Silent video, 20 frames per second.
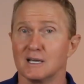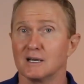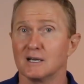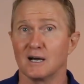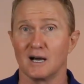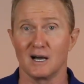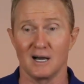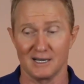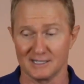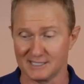
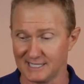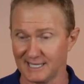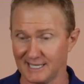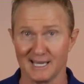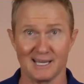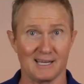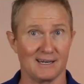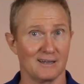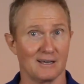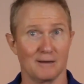uh, to
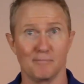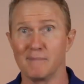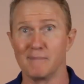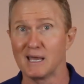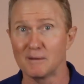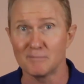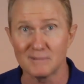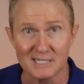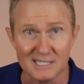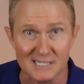get
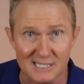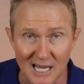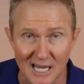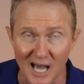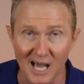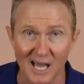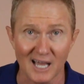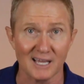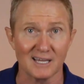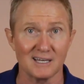amendments
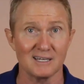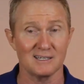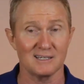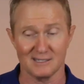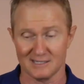signed,